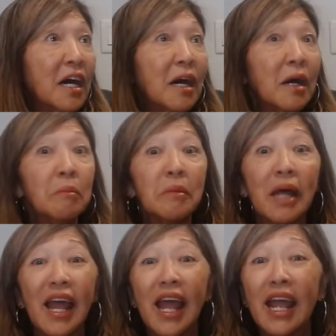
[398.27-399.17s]
an
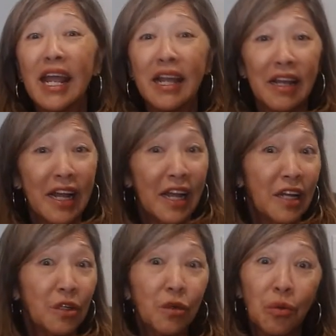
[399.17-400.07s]

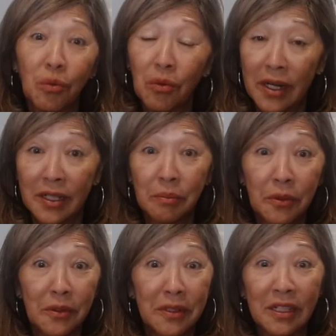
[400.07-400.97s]

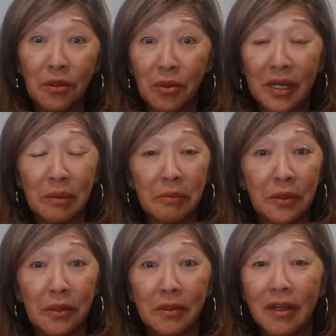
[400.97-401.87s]

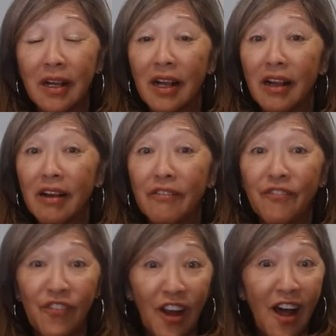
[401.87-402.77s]
incredible
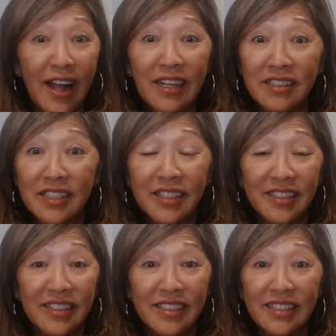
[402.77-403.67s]
flight
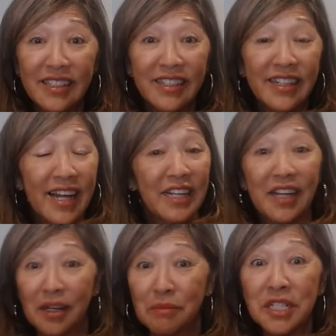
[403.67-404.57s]

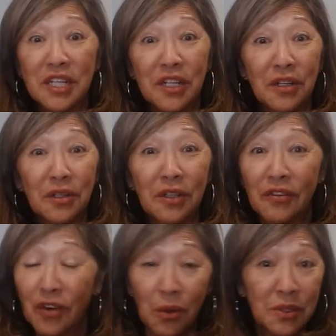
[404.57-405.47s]
that comes to you.
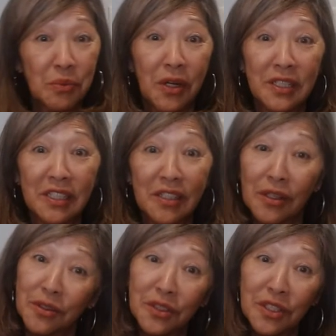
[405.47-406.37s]
You've always wanted to
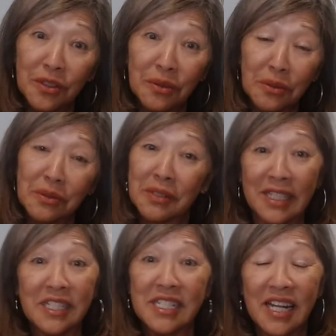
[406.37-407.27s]
go to,
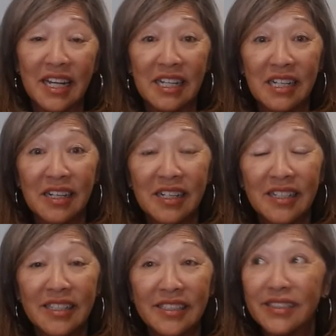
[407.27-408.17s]
let's say,
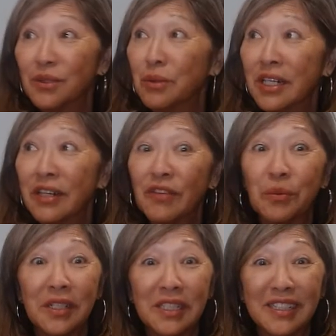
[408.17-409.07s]
wherever
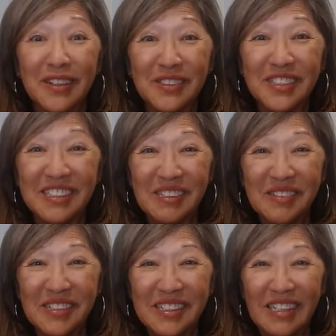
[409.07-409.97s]
you wanted to go
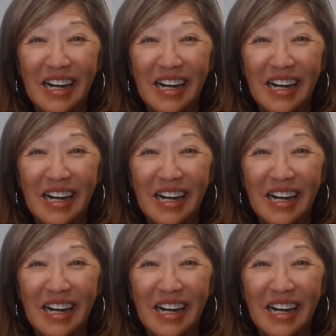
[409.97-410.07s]
to.